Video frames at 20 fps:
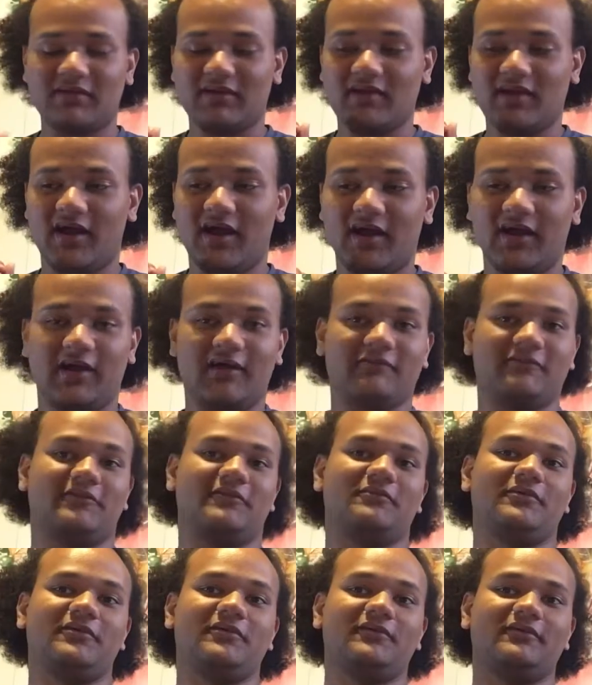me
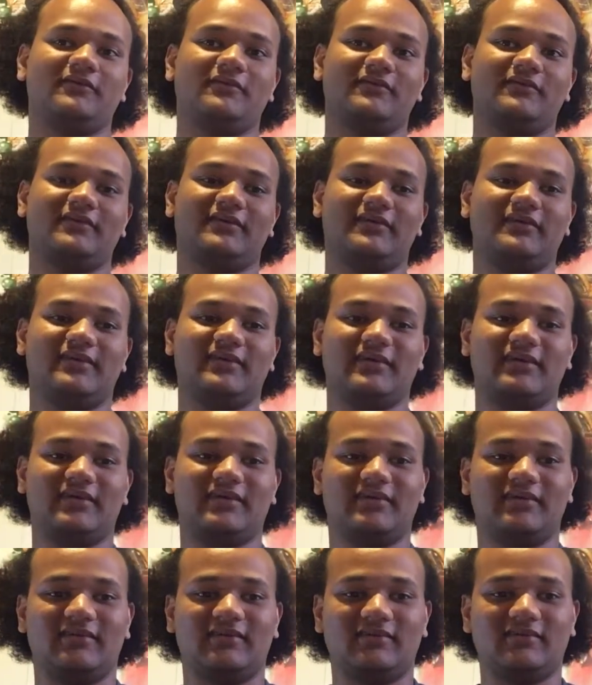uncomfortable
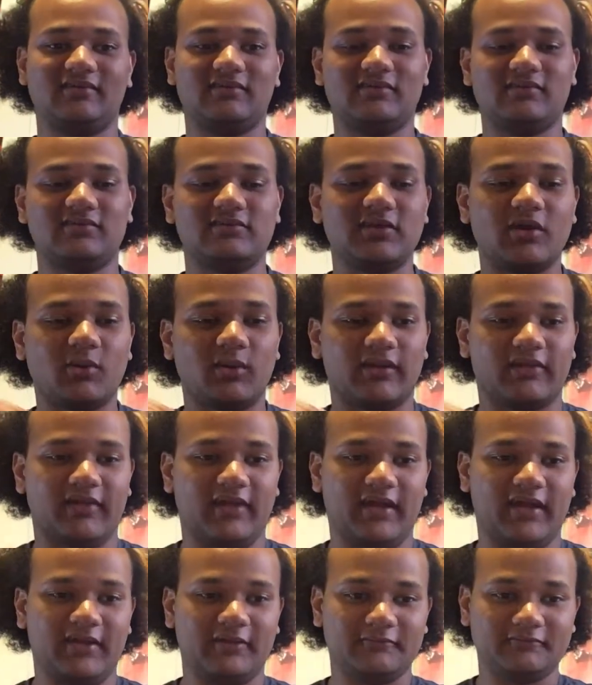knowing
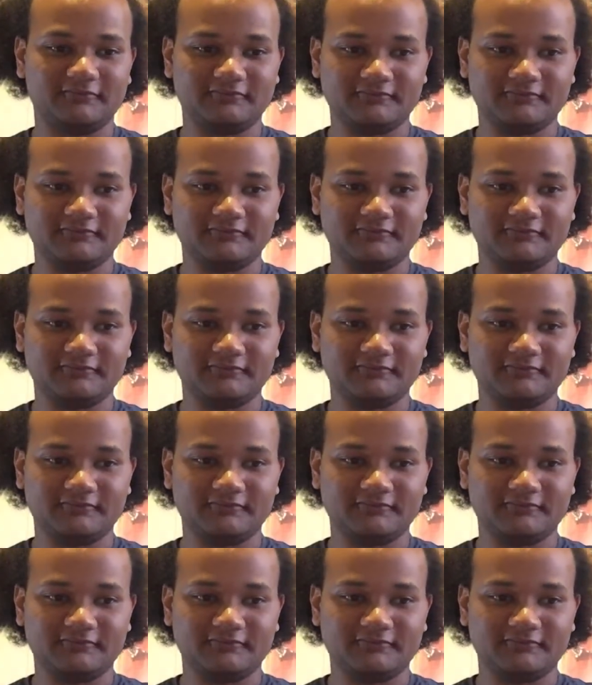that.